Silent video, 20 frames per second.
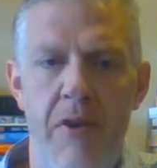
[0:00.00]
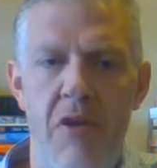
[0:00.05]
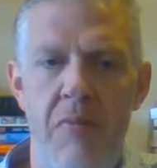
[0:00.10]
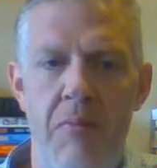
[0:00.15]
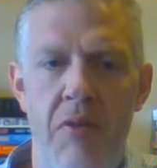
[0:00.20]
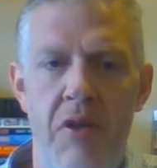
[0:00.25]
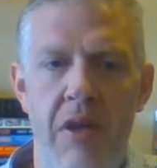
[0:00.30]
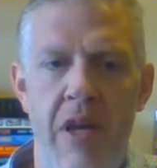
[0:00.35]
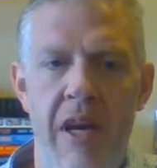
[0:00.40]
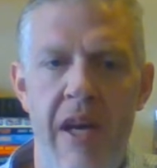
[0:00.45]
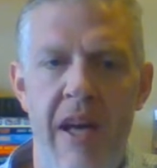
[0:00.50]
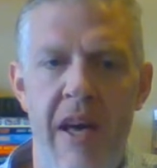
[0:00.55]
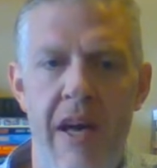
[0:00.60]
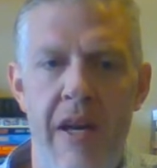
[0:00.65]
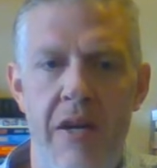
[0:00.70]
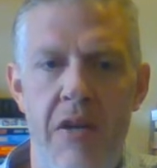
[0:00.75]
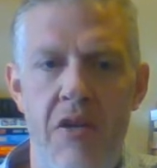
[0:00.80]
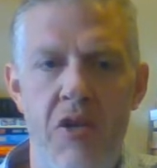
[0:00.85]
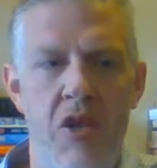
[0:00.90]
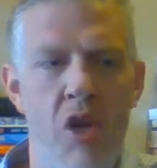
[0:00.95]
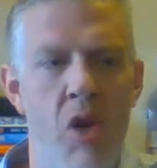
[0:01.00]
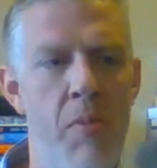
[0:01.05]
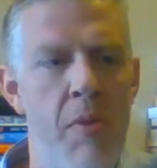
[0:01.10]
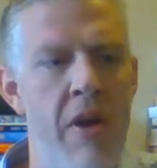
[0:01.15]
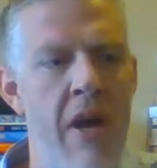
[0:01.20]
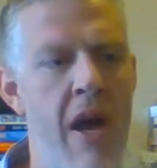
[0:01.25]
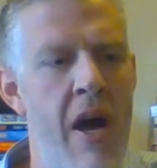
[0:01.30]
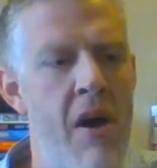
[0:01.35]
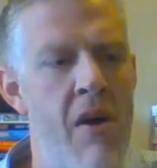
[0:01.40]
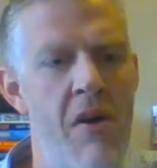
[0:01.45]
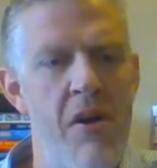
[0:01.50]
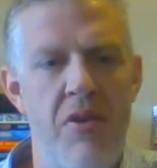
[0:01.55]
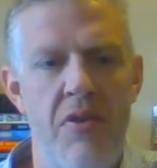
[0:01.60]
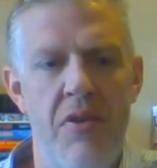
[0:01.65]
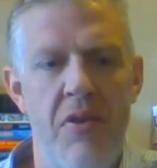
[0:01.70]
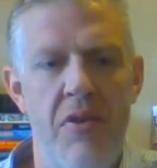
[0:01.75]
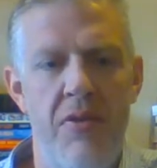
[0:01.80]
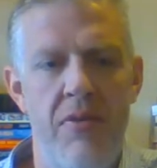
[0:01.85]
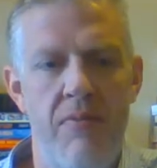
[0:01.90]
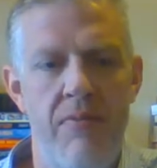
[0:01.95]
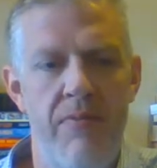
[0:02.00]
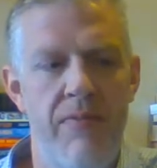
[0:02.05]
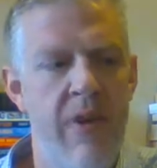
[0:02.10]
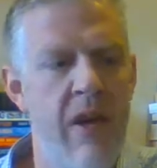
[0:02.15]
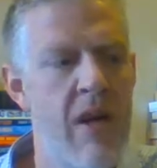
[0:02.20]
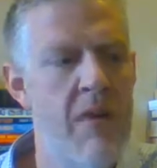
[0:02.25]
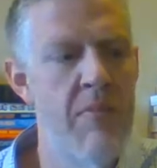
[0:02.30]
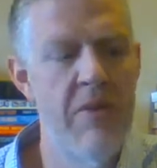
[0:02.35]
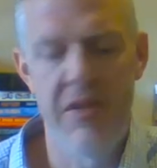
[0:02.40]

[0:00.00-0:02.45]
first book I had on Schopenhauer. It's just very